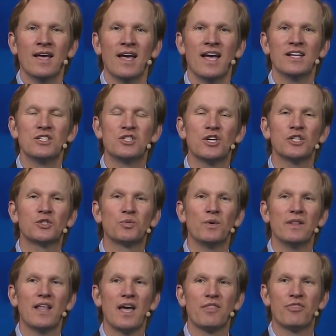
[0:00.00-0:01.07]
And just
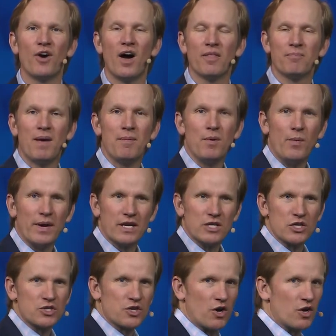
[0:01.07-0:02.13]
when they thought, maybe we can
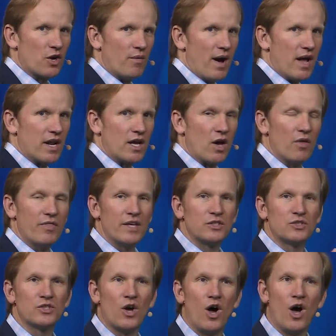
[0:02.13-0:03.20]
just turn around and go, they
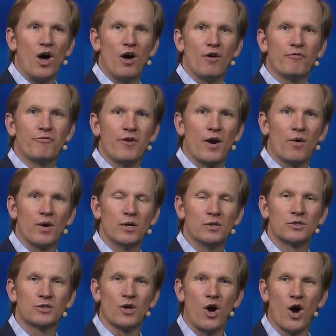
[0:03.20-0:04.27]
saw
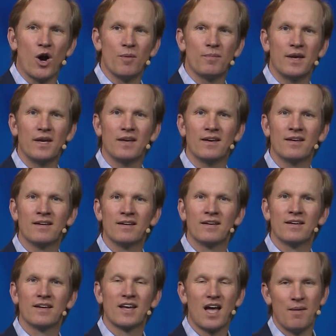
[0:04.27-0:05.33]
Pharaoh's army
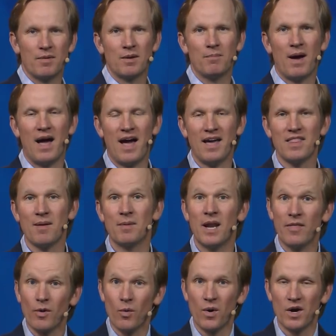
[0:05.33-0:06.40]
coming behind them. In
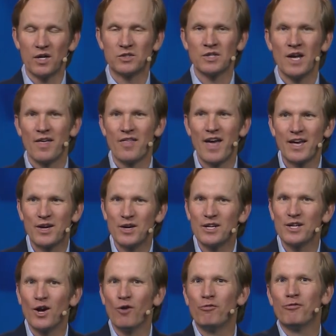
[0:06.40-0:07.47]
other words, they
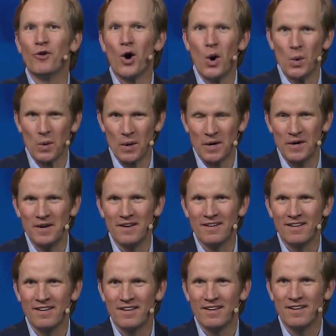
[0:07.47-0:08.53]
couldn't go forward,
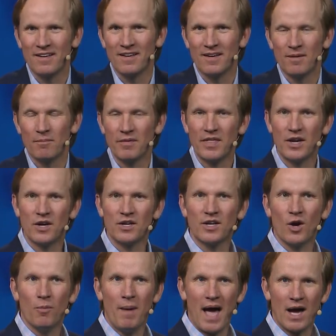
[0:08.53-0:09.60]
but they couldn't
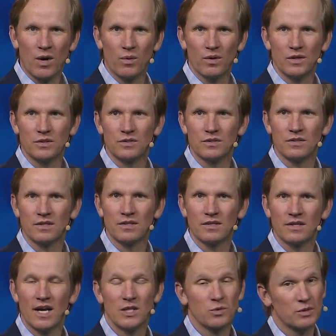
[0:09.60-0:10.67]
go backwards.
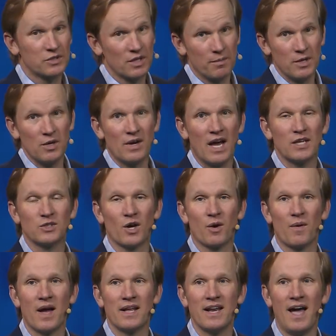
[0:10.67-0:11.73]
That's where some of you guys are
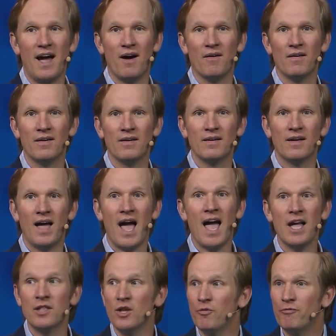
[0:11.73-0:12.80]
right now.
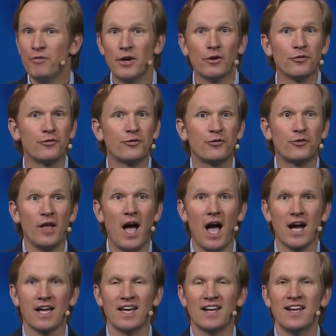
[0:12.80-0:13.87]
And you feel
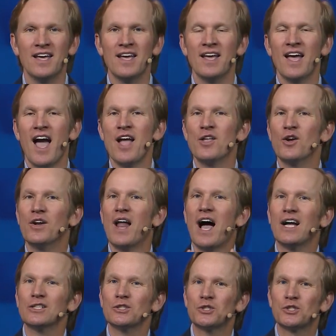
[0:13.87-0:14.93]
stuck and, and you're
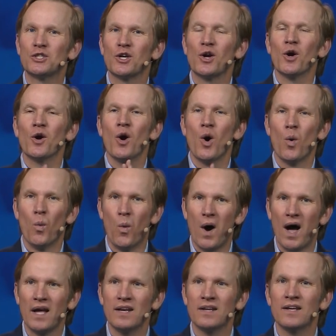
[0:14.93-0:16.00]
not sure
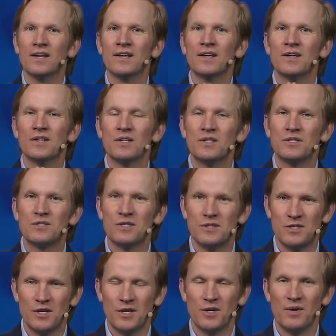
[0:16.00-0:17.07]
what to
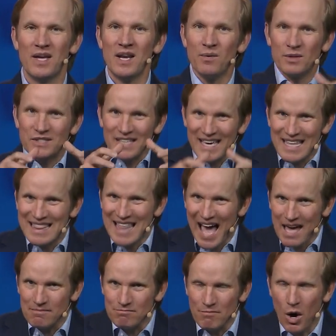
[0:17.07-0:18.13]
do. And it was in
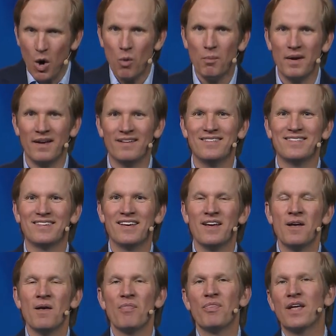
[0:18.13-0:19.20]
that moment
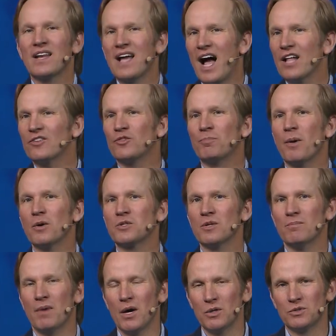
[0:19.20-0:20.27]
that God spoke to
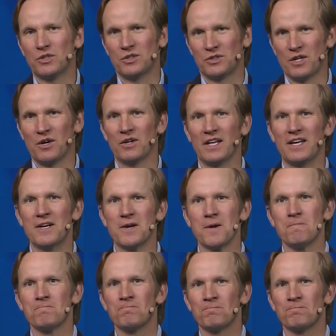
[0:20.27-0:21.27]
Moses, their leader.